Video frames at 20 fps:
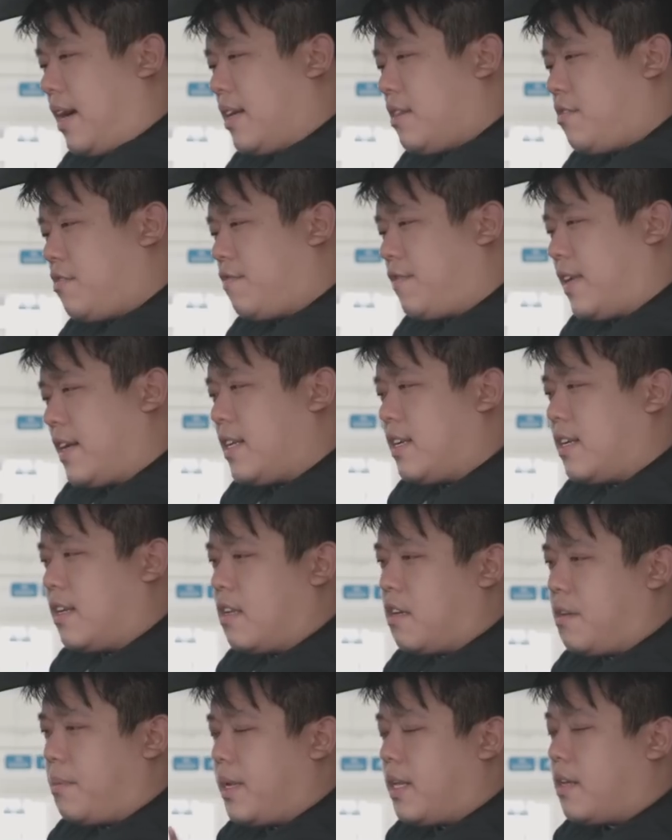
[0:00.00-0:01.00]
I do find it a
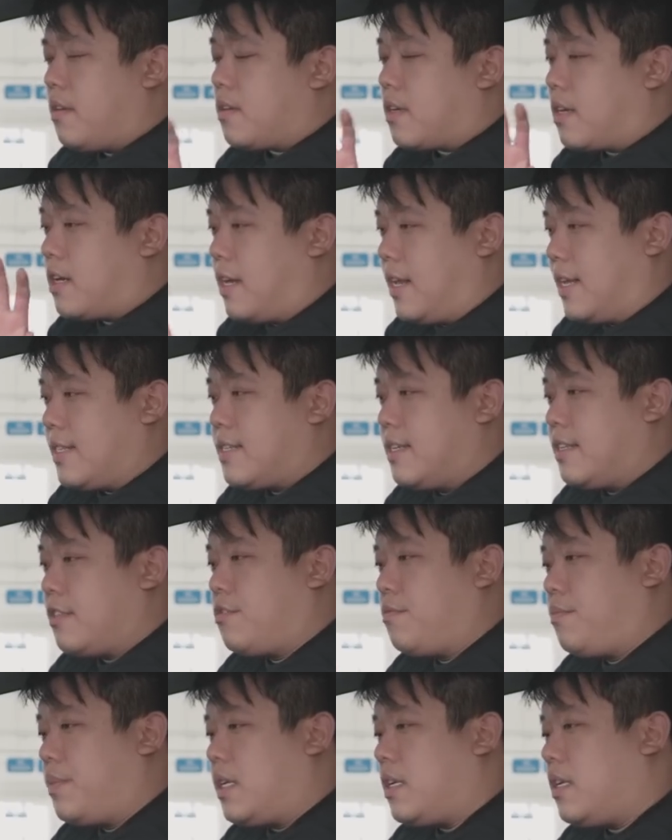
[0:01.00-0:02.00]
little bit cluttered
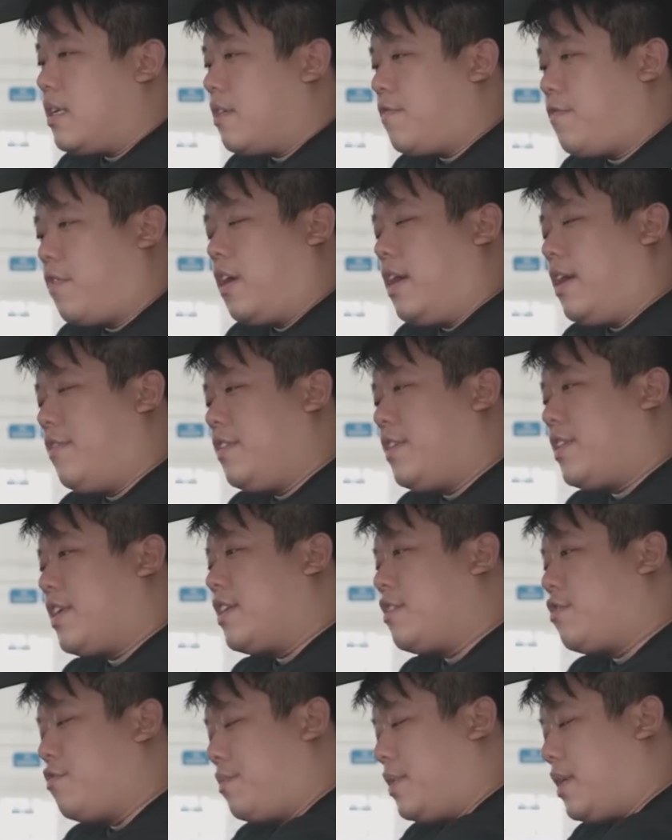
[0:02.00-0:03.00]
for
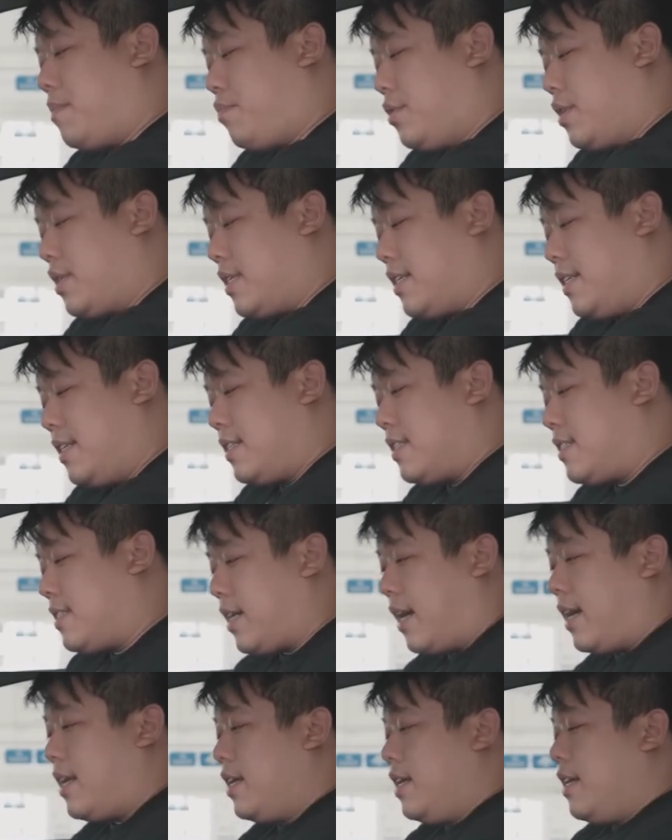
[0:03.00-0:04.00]
everything to be put
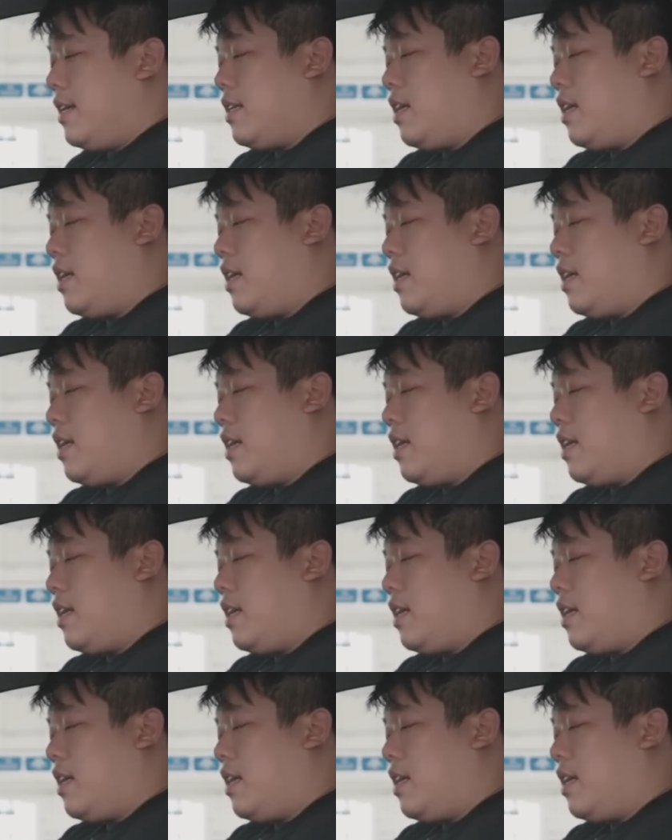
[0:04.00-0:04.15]
inside.